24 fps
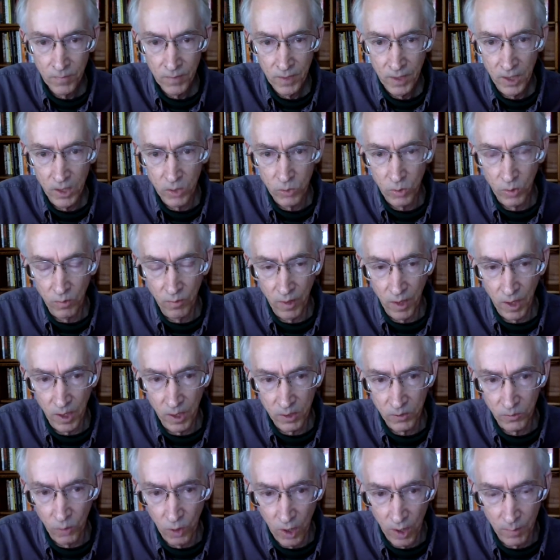is with
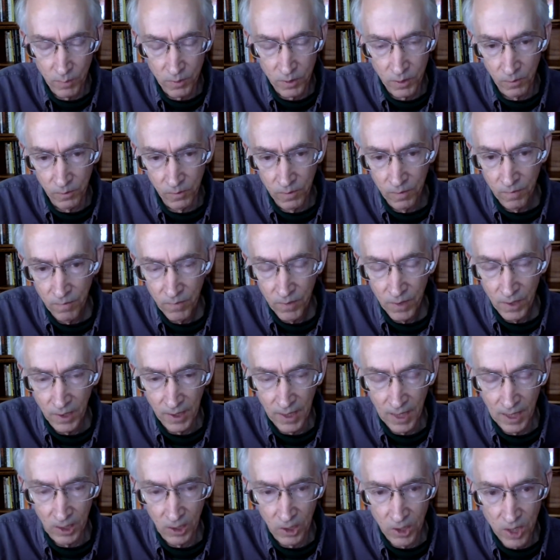various forms of
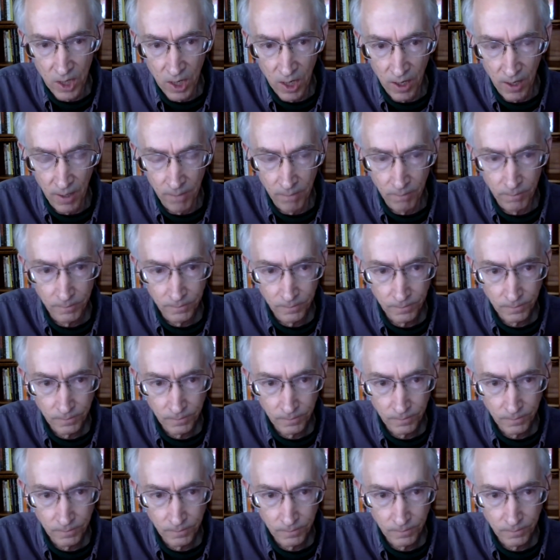egalitarian